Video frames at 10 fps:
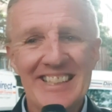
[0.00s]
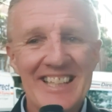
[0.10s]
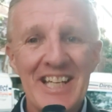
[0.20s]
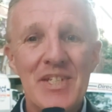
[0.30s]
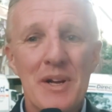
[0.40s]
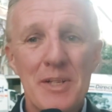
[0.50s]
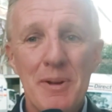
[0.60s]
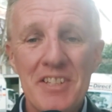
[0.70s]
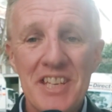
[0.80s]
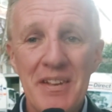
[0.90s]
Thanks to our
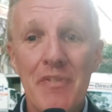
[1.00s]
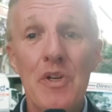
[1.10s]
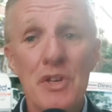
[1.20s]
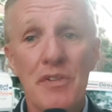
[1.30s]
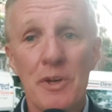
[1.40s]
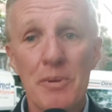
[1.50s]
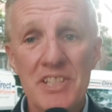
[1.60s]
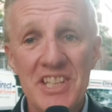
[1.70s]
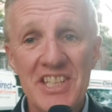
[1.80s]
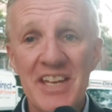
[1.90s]
sponsor, Fujifilm
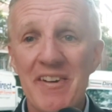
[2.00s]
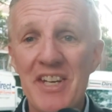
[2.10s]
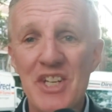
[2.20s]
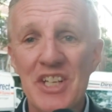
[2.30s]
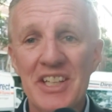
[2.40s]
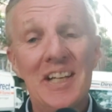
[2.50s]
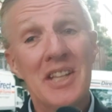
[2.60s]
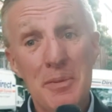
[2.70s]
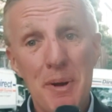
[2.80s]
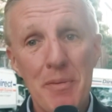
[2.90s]
Business Innovation,
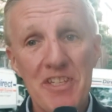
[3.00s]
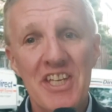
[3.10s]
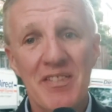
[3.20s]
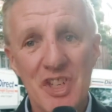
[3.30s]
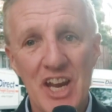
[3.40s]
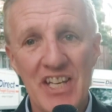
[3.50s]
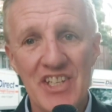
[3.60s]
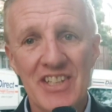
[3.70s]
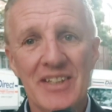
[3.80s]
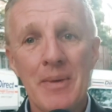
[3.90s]
the promise of
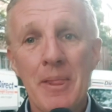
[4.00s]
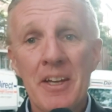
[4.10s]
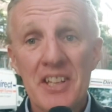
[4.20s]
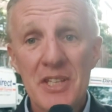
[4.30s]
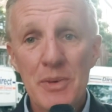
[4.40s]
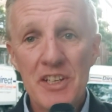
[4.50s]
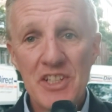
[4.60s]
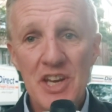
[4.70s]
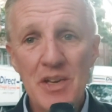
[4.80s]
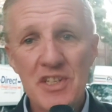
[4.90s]
change. This week's
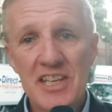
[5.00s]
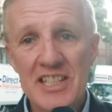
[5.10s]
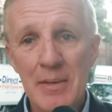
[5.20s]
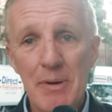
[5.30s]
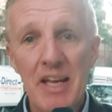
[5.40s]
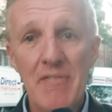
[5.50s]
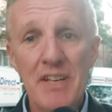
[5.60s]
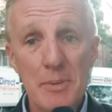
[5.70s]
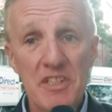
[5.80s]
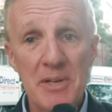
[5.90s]
news is led by
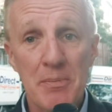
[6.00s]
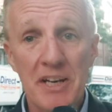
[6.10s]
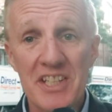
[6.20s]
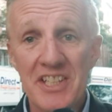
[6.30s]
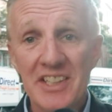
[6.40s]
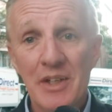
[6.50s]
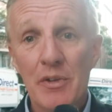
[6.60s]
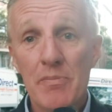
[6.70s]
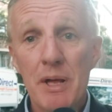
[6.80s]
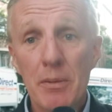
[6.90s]
investment in print,
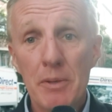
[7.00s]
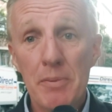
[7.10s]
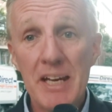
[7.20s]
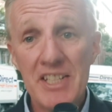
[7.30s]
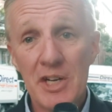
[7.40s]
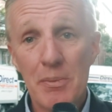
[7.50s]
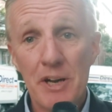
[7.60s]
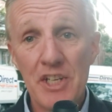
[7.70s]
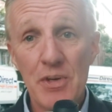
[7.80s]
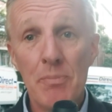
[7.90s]
with Melbourne-based
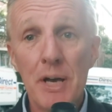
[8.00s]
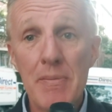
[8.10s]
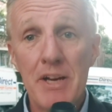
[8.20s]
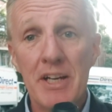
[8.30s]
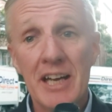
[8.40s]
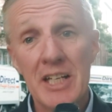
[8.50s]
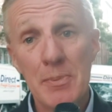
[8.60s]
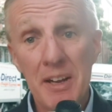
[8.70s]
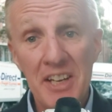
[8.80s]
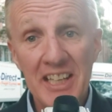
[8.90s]
operation Primo
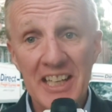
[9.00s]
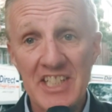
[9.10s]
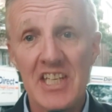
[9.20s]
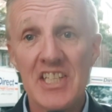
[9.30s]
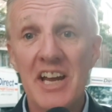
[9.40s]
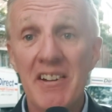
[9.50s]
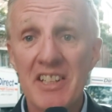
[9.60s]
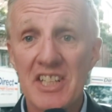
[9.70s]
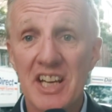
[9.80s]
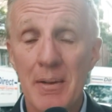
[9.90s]
expanding into the
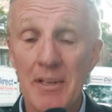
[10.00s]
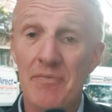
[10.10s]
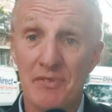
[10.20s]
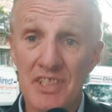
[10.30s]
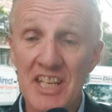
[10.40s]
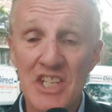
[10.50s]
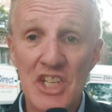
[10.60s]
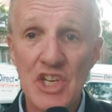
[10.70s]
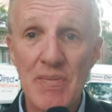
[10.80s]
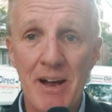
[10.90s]
direct-to-garment
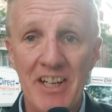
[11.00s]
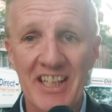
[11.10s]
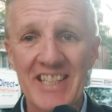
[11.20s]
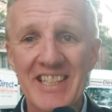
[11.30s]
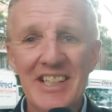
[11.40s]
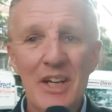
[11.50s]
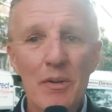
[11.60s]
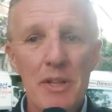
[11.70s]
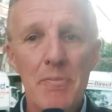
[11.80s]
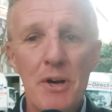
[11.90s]
DTG market,
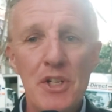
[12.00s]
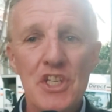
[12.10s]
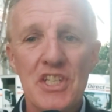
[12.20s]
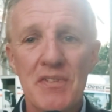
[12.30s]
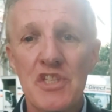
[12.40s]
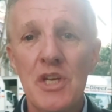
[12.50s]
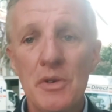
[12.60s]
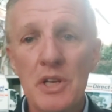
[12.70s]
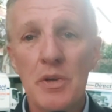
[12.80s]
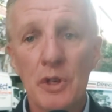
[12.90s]
with the purchase of 2
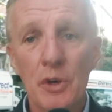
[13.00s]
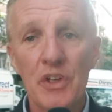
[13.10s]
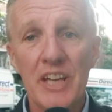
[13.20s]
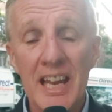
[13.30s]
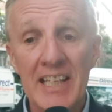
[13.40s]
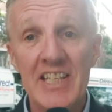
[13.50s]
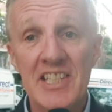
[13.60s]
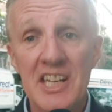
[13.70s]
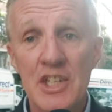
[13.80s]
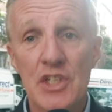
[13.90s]
new Cornet
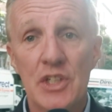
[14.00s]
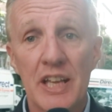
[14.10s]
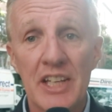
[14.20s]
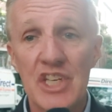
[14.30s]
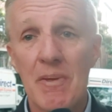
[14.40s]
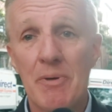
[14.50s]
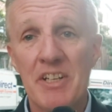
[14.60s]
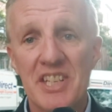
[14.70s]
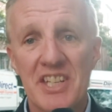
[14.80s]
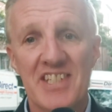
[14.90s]
Atlas digital inkjet
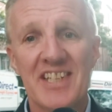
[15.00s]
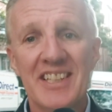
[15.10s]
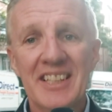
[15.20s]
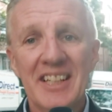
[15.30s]
printers.